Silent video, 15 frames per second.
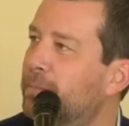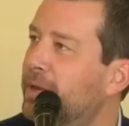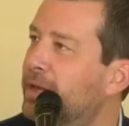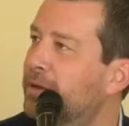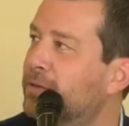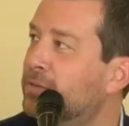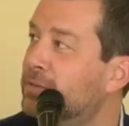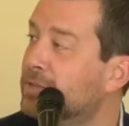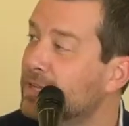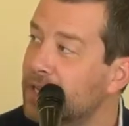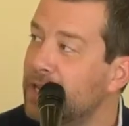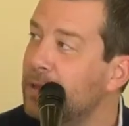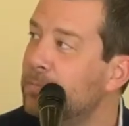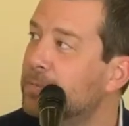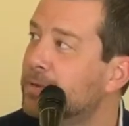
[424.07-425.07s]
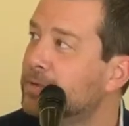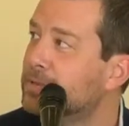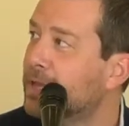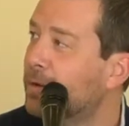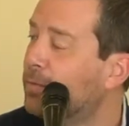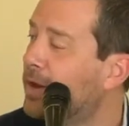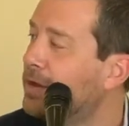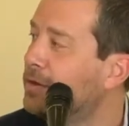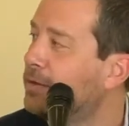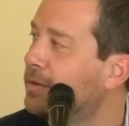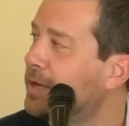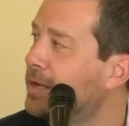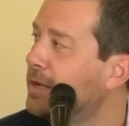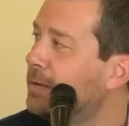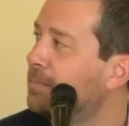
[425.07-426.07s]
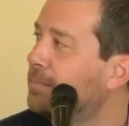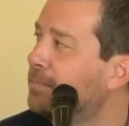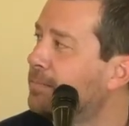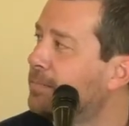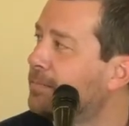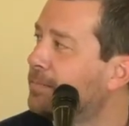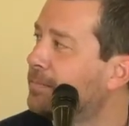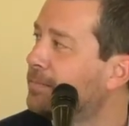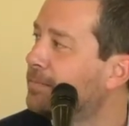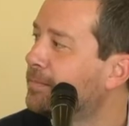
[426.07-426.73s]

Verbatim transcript: in bed to sleep. Is that why you don't get up? For